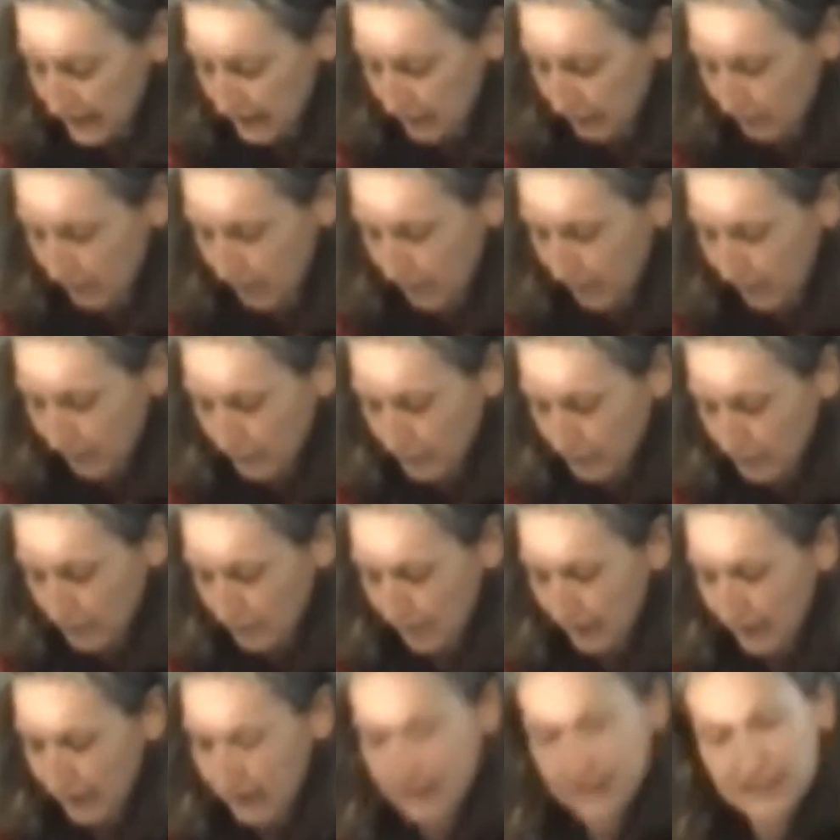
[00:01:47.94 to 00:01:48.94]
burial
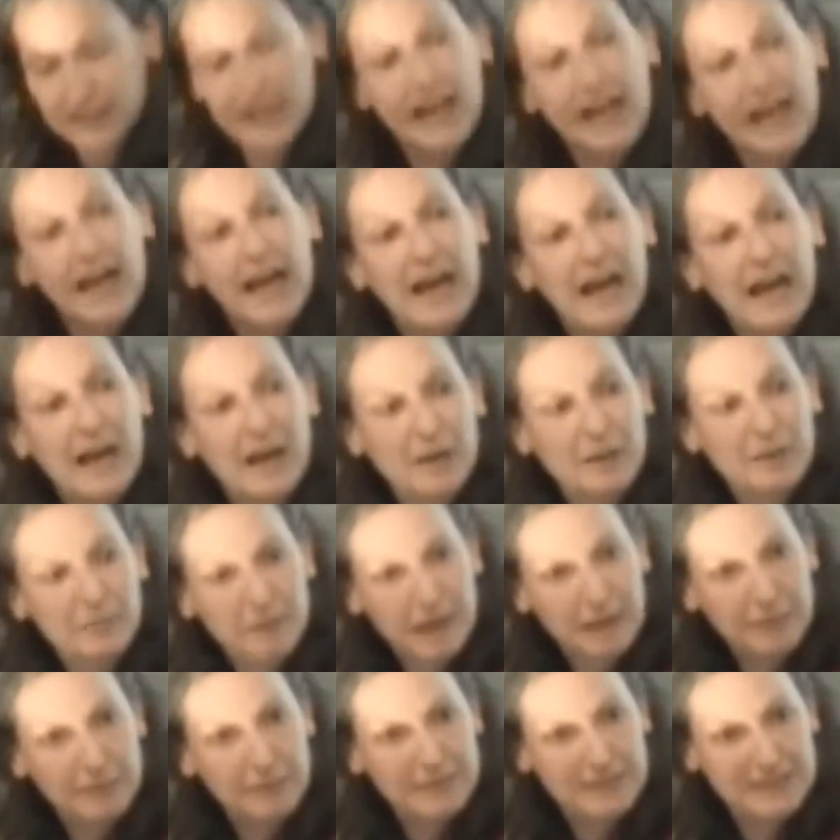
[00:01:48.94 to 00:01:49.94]
space,
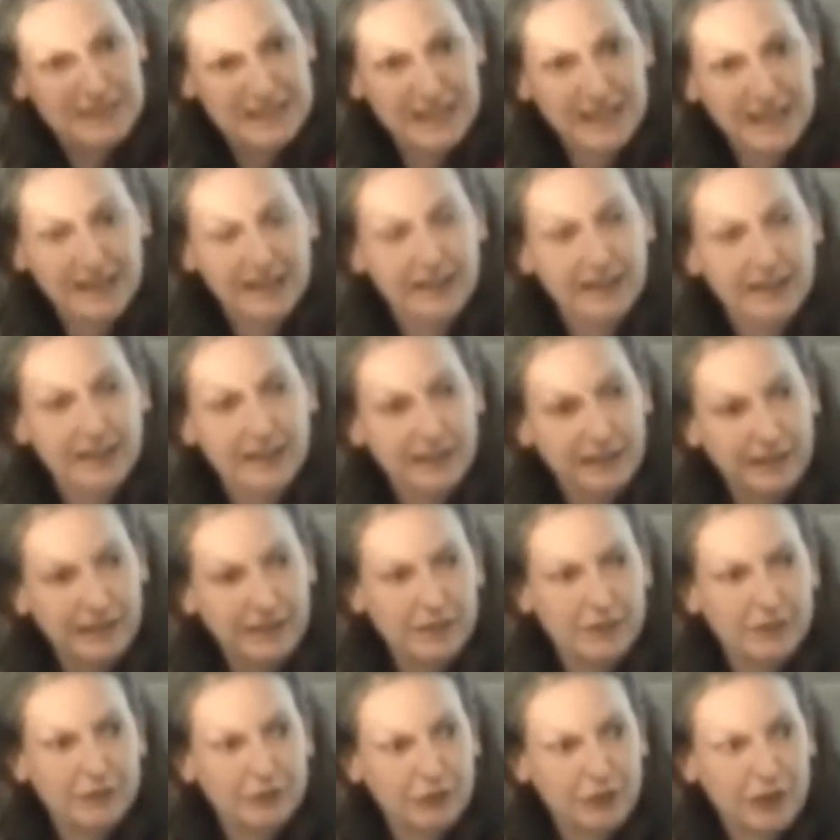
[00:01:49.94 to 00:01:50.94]
in particular in the
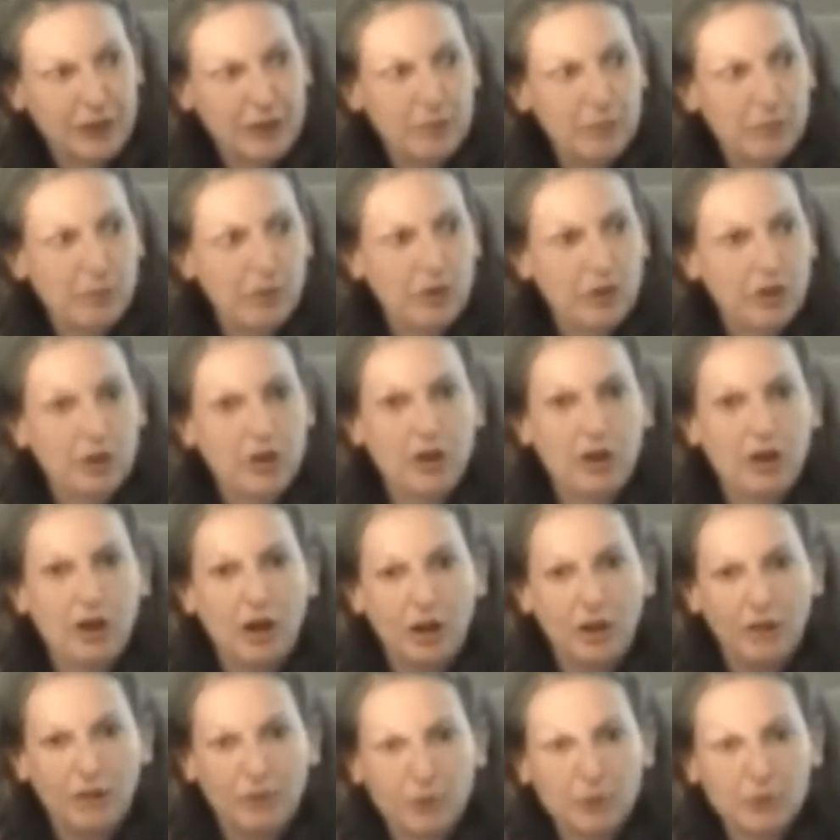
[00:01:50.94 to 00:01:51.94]
framework
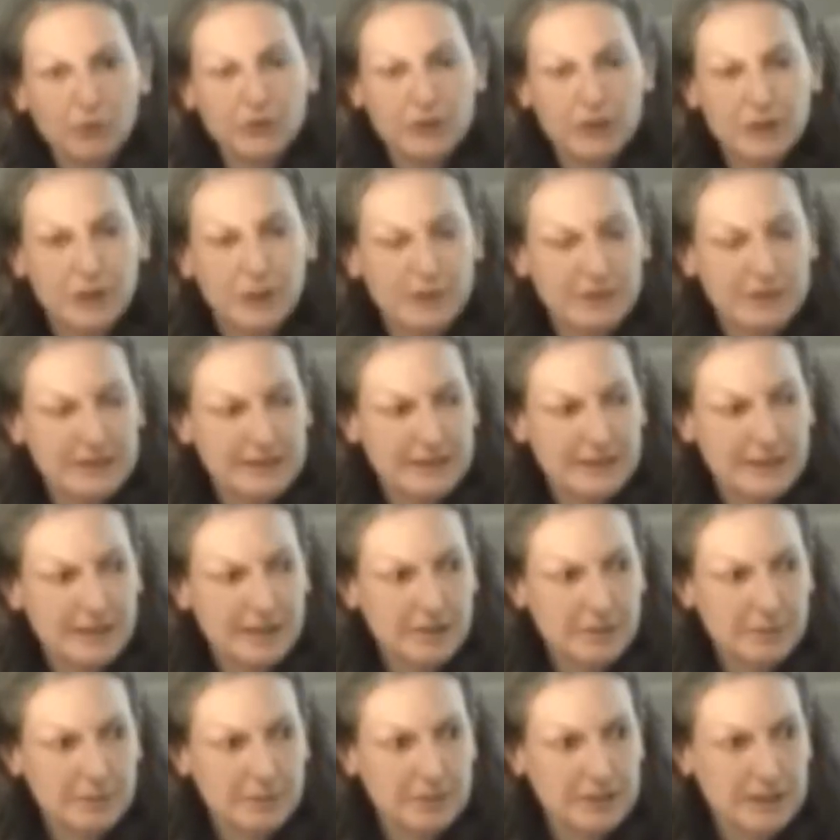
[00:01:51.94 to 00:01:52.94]
of also a desire
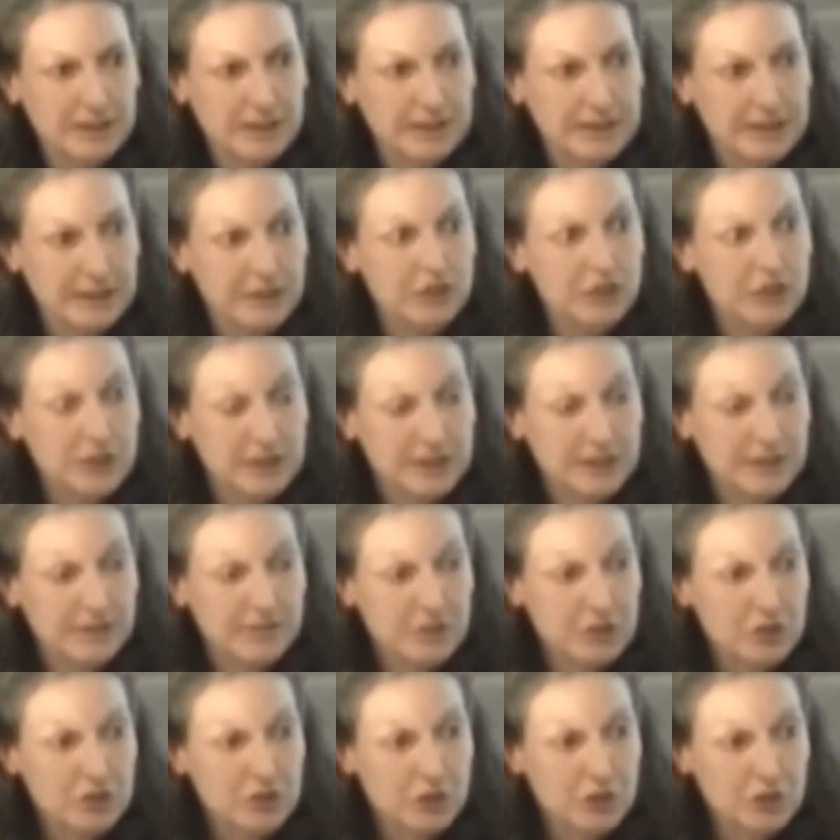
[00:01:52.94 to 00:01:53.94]
to protect the interests of the
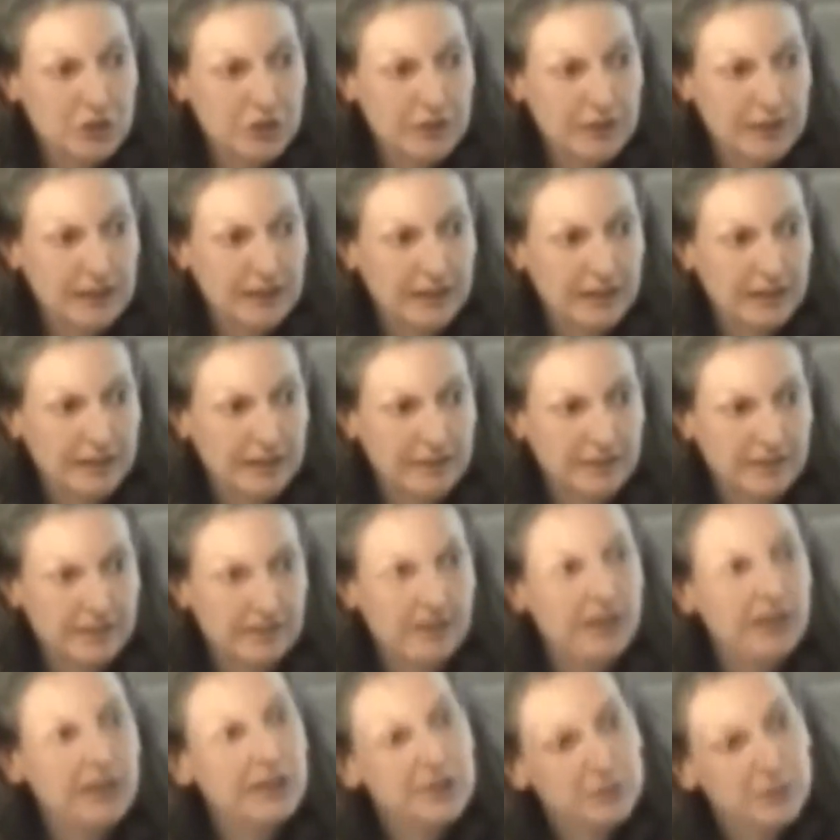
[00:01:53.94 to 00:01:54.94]
Church of England.
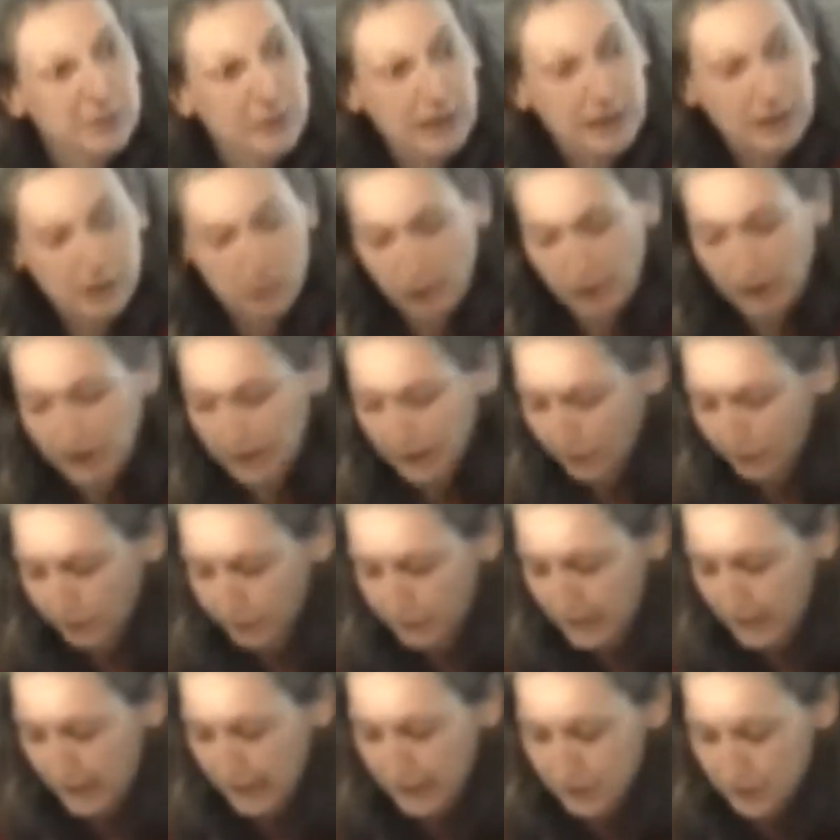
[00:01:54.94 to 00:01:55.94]
So we had quite a lot of
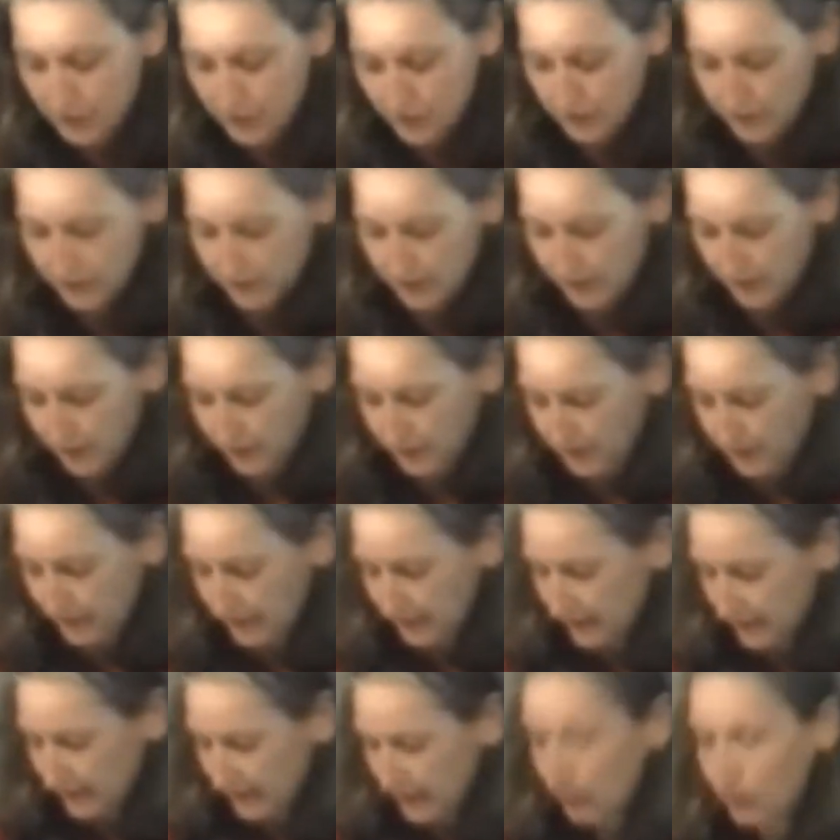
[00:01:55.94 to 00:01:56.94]
tension in the
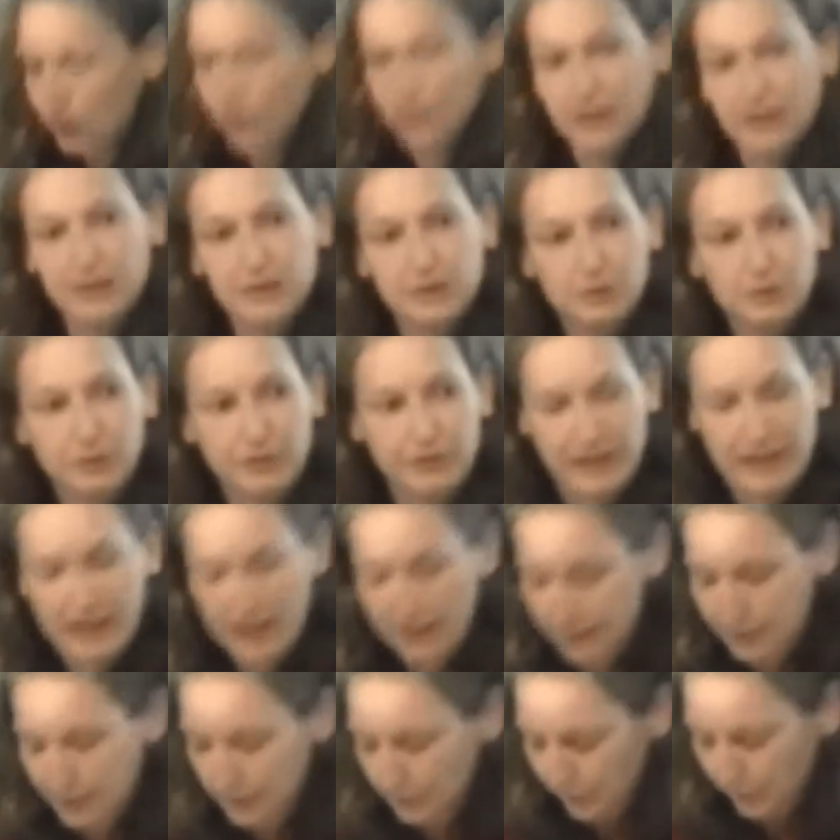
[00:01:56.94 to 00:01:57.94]
19th century, and it's one of the
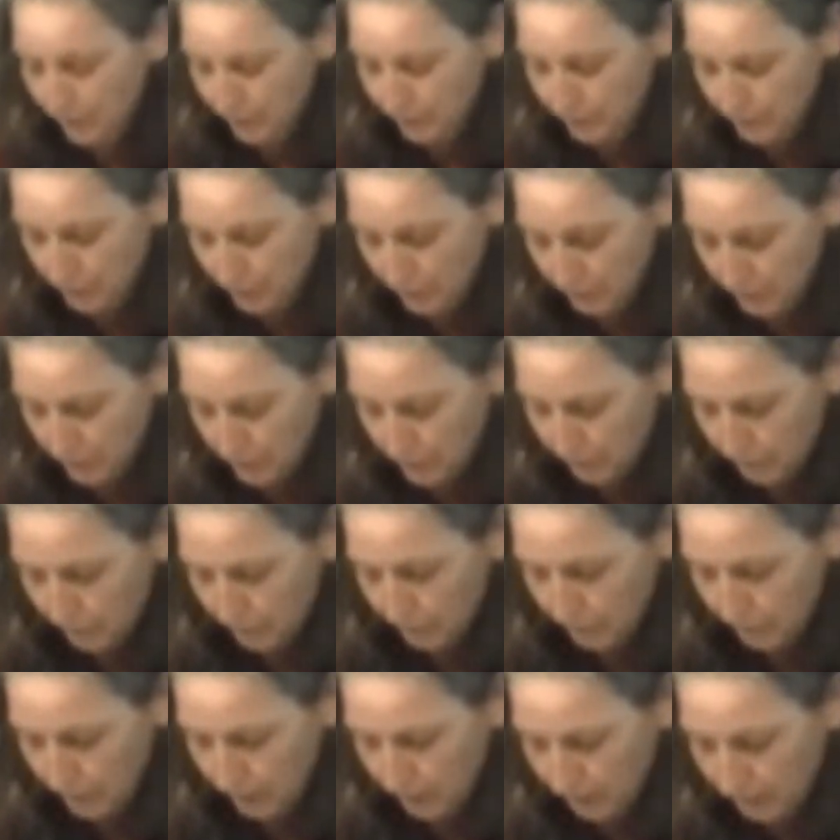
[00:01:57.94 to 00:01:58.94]
areas where I've done a lot of
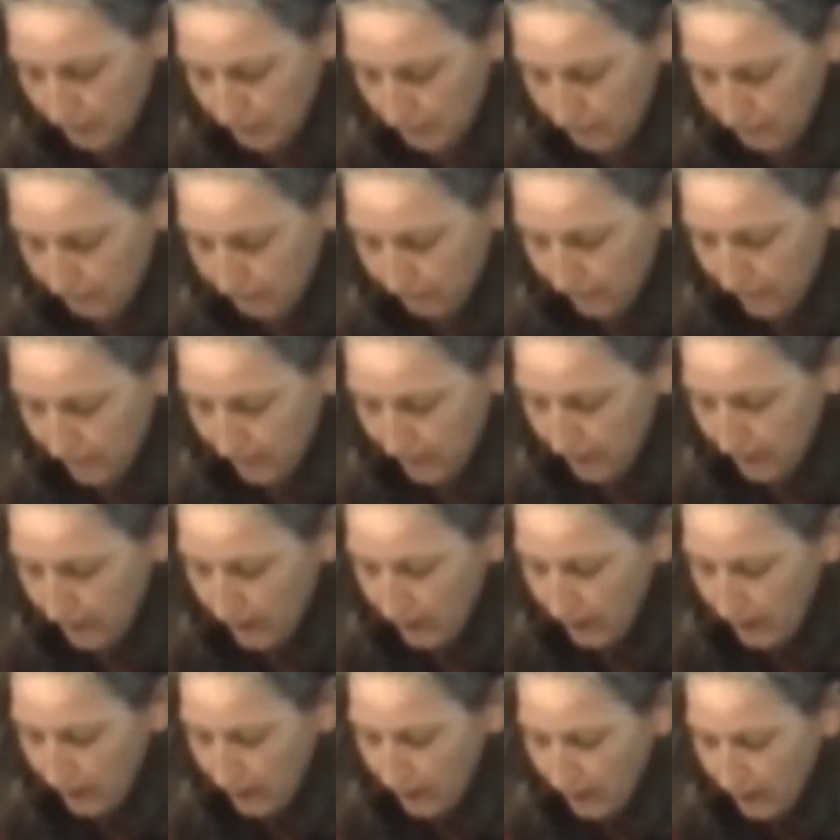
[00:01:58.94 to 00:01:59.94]
work.
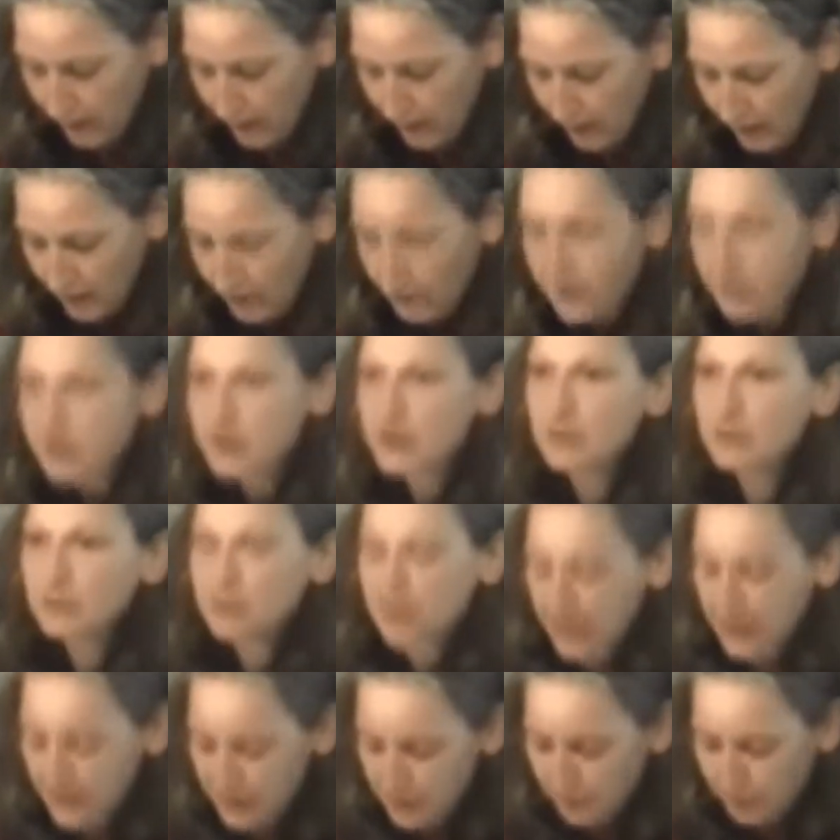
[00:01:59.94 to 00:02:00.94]
The
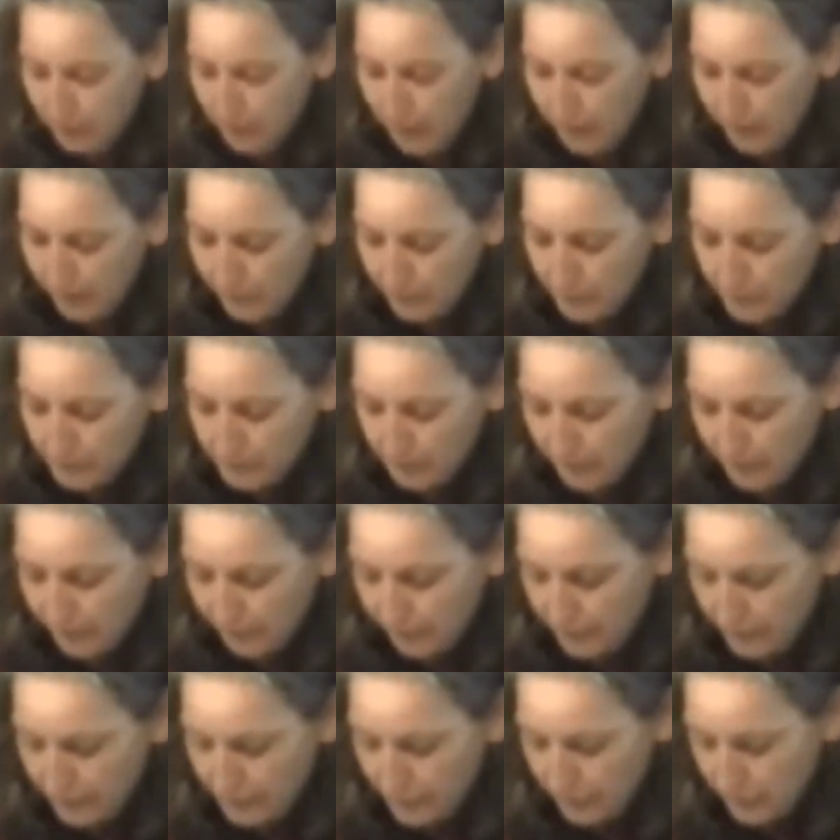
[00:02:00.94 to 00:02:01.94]
subject of burials
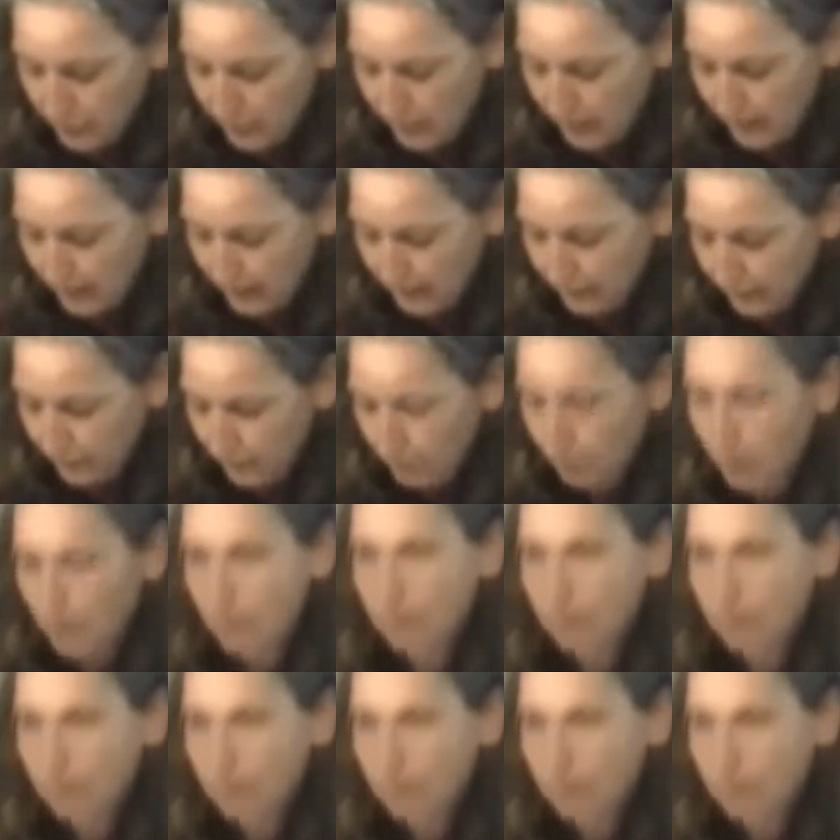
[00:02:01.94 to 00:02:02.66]
benefits greatly from